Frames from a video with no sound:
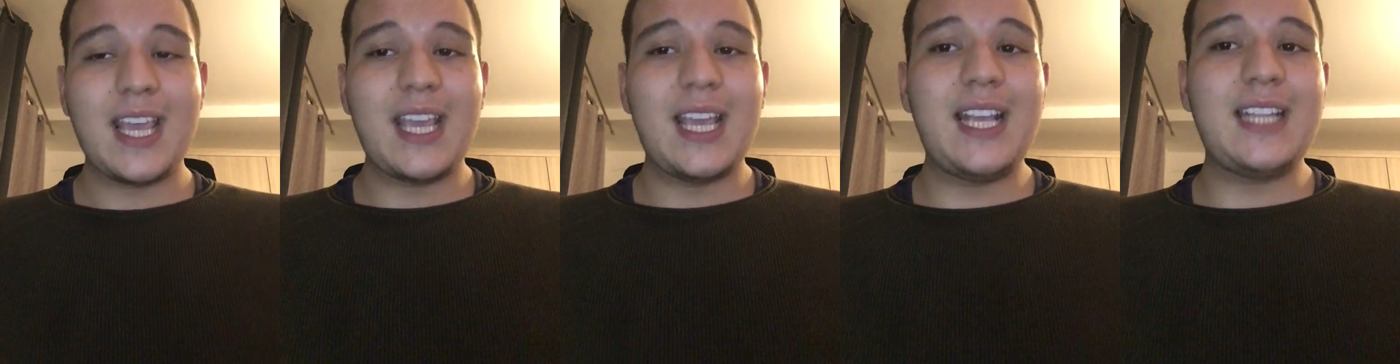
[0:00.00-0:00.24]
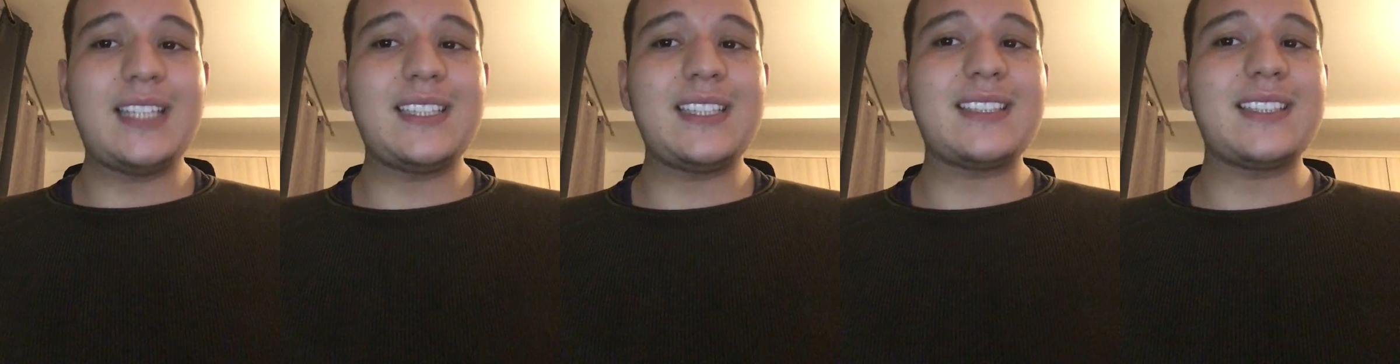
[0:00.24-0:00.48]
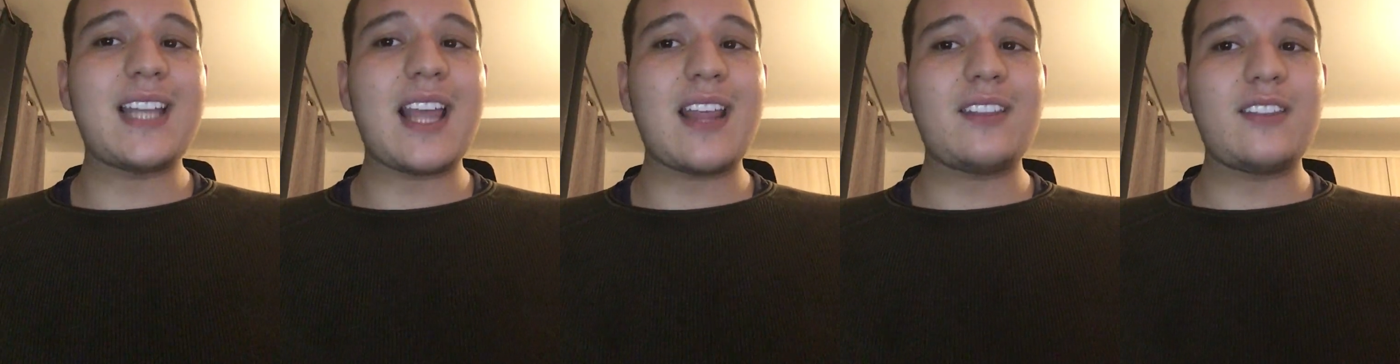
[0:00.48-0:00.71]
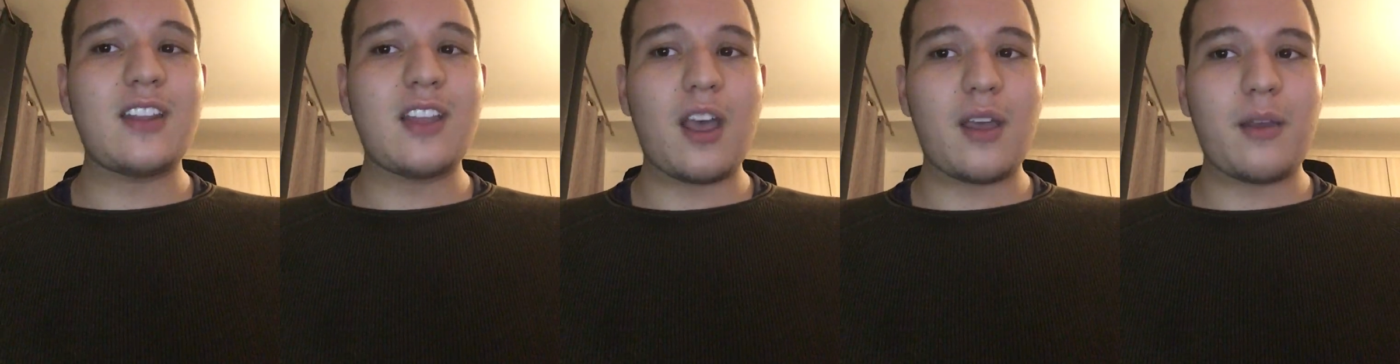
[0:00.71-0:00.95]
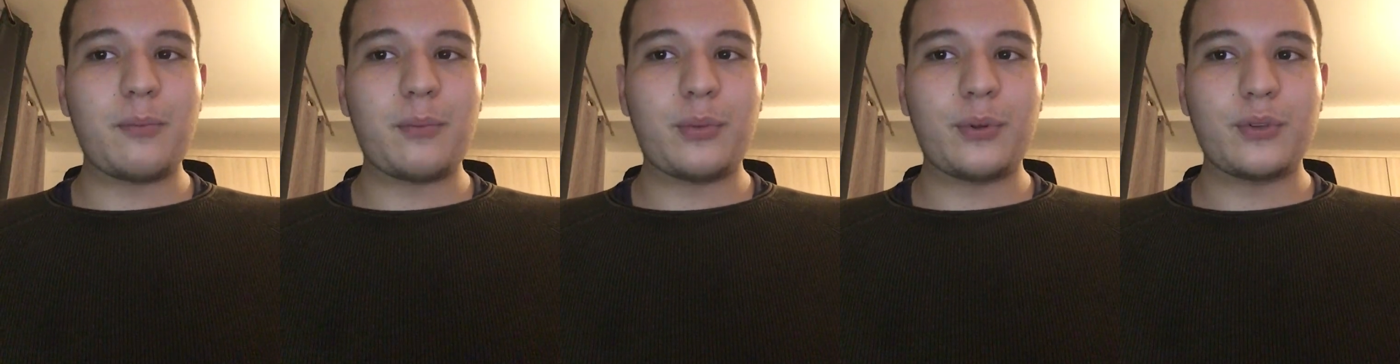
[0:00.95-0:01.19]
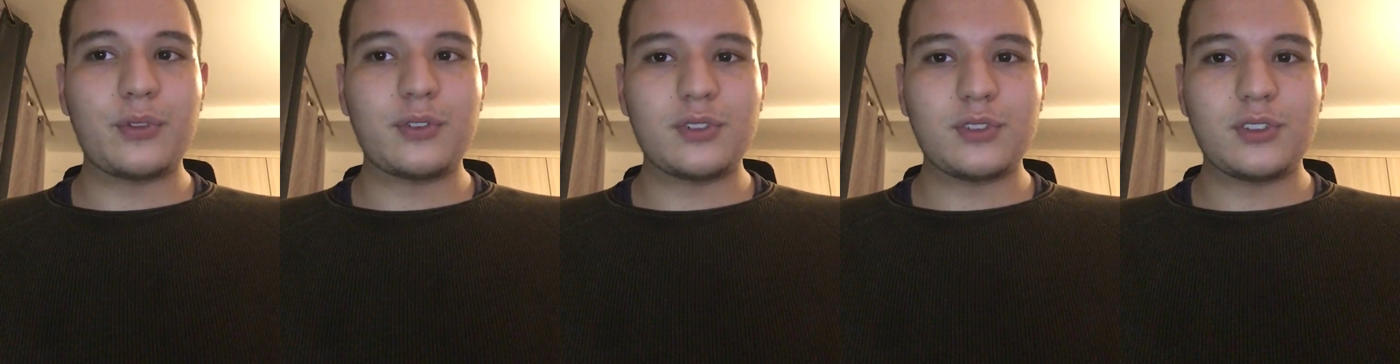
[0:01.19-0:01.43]
It is then up
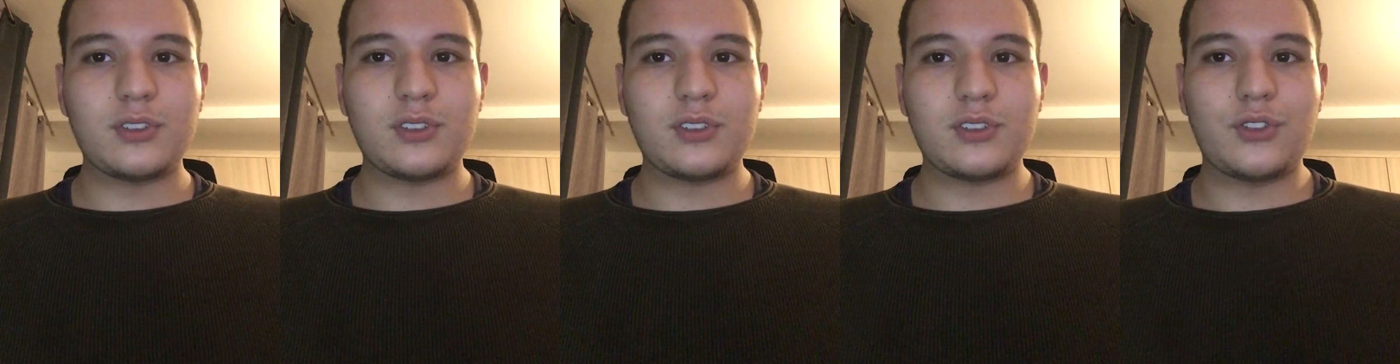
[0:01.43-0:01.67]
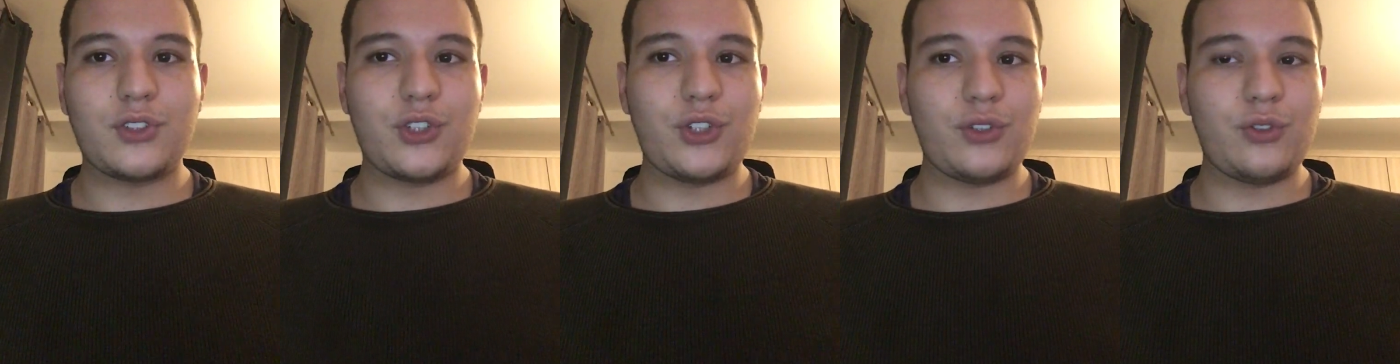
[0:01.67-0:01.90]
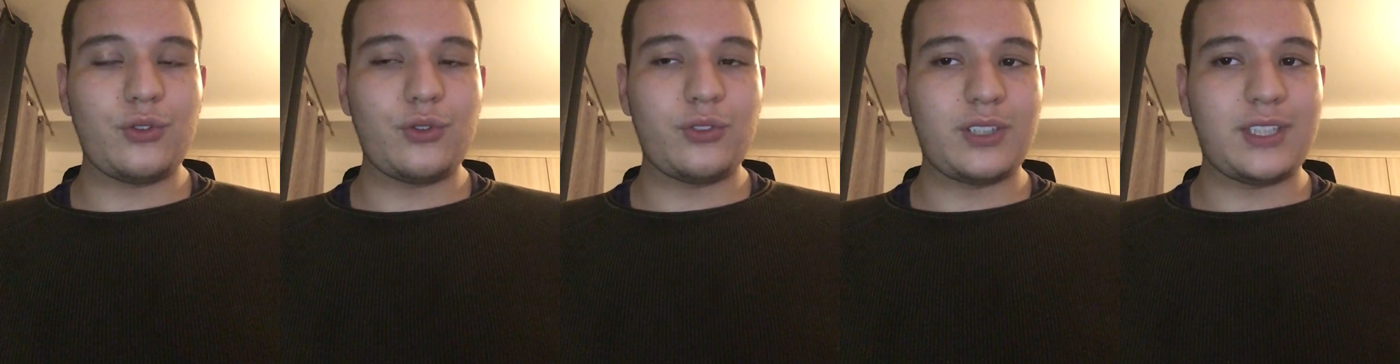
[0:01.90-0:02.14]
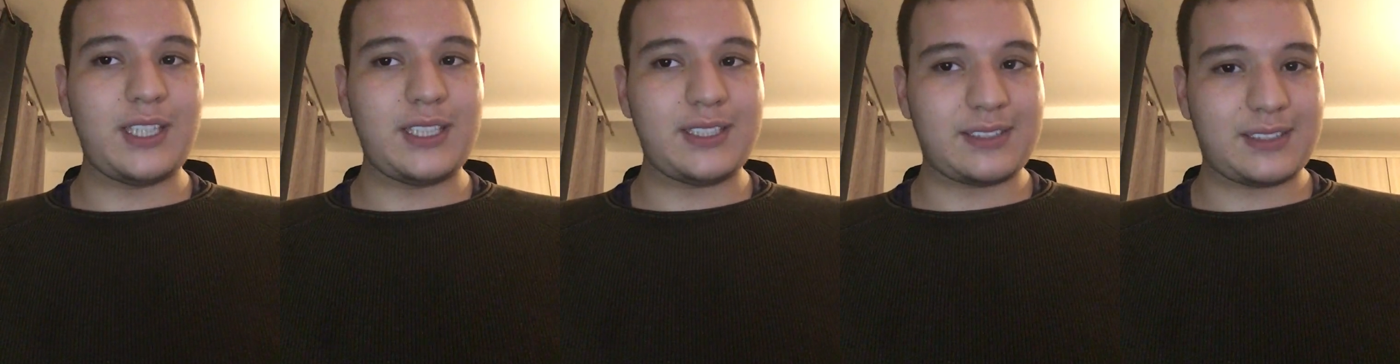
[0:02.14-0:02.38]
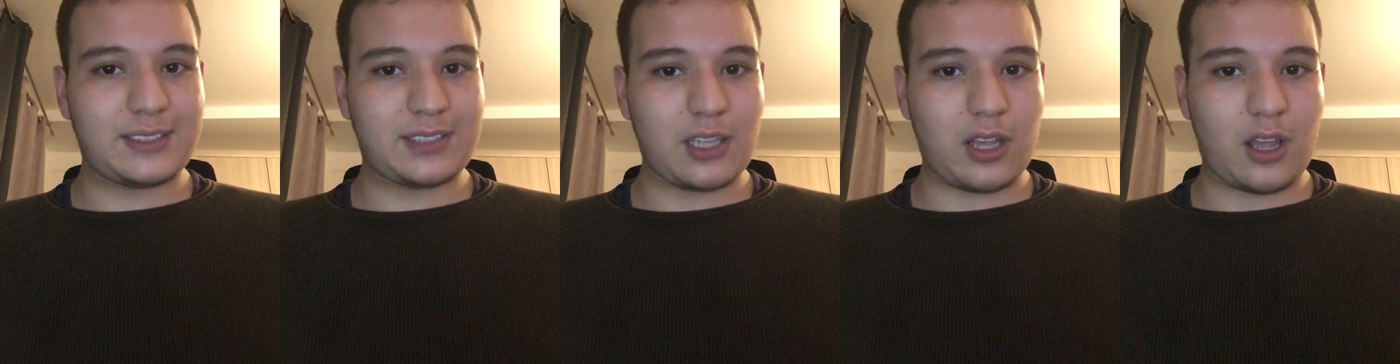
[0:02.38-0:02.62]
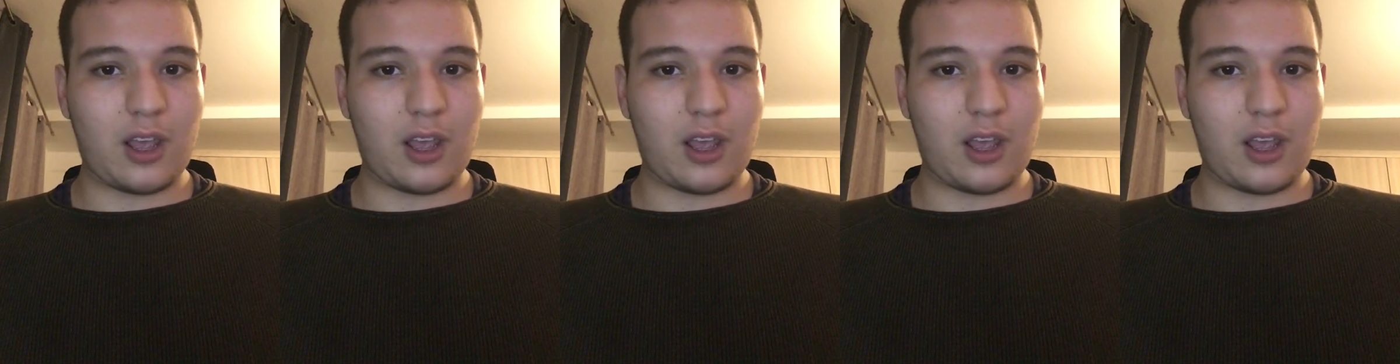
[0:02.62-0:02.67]
to this